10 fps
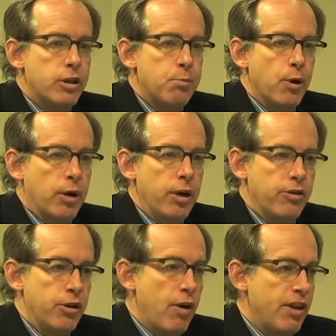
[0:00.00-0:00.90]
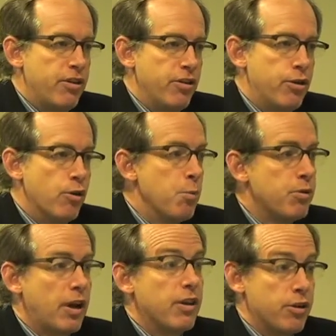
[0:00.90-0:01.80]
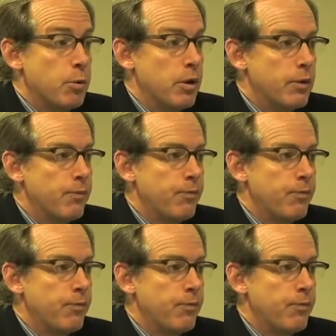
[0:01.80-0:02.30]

the book is addresses to groups like this one.